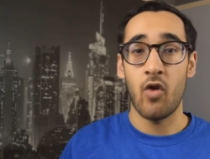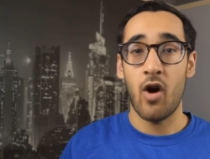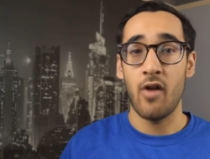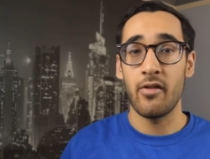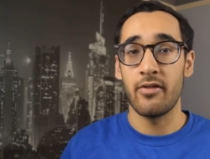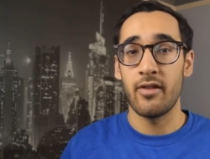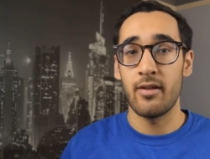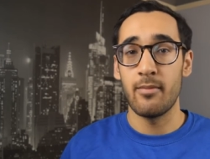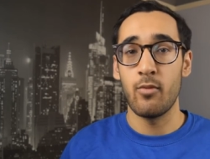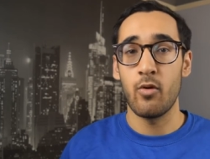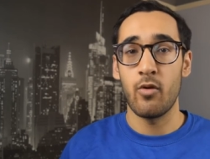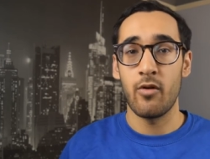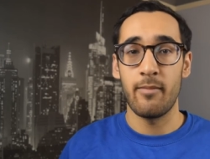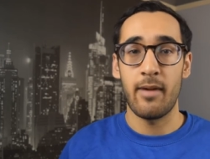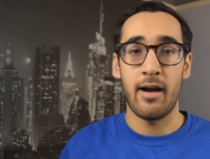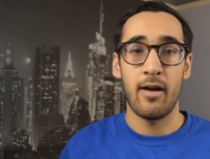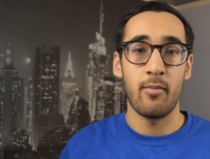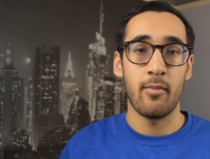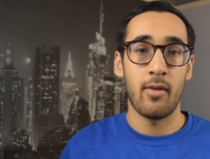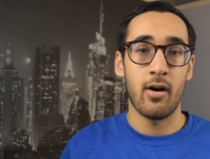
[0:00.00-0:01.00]
rather than more
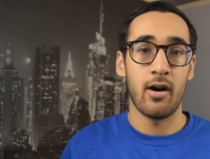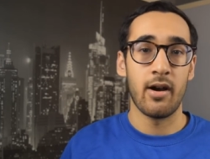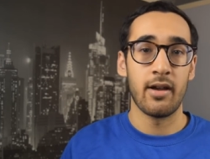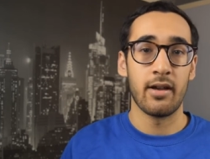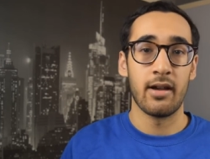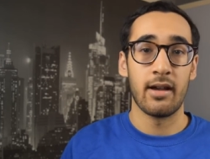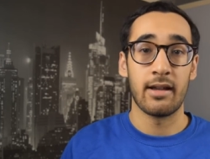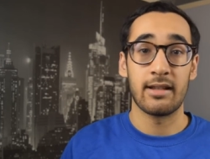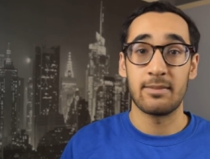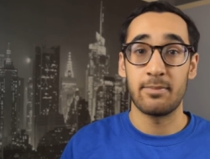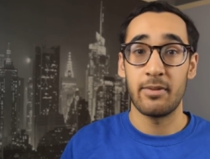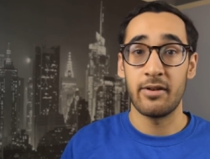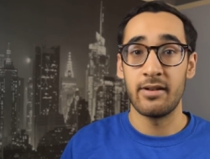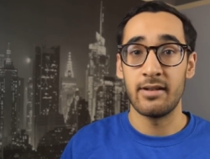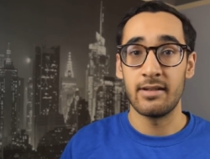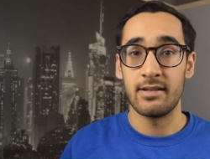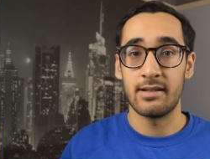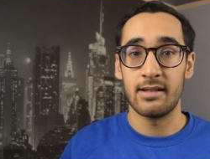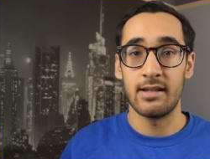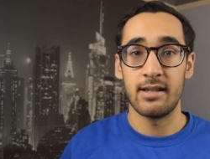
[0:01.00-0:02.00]
about my
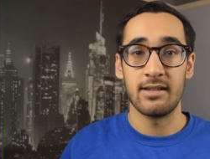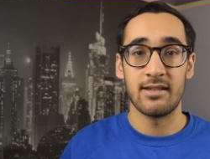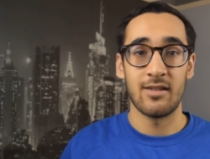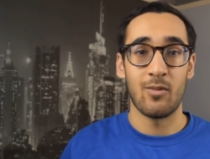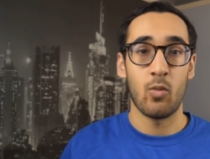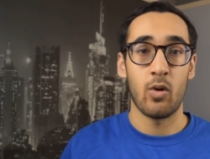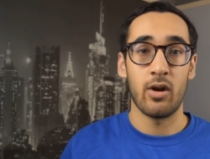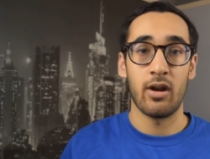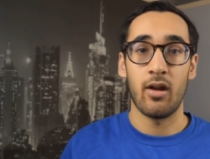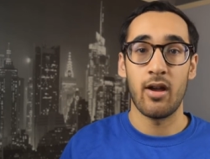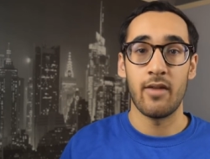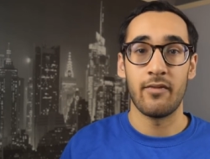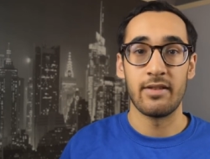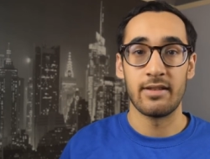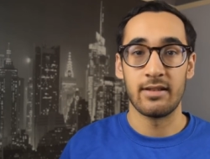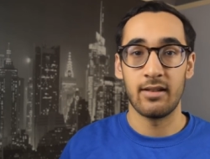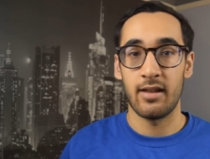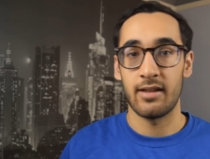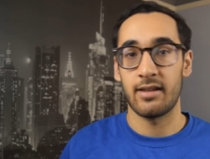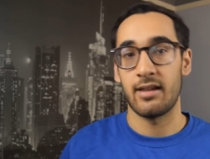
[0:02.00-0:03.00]
experiences and what life
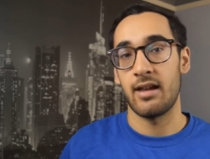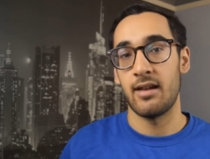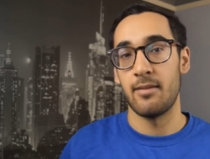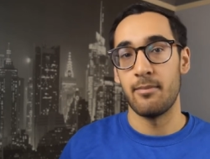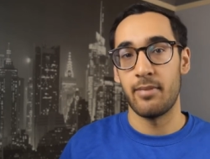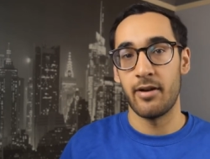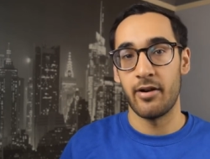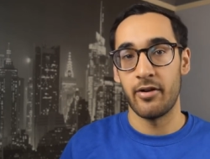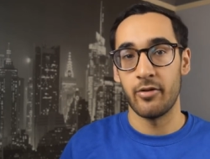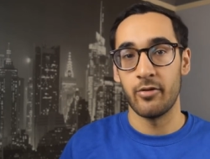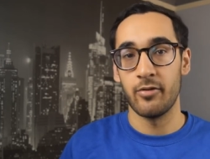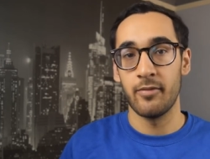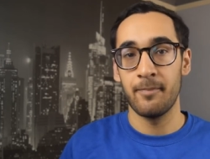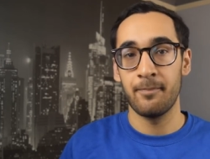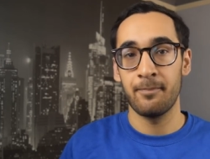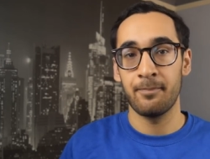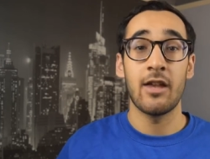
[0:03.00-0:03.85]
is like at Imperial.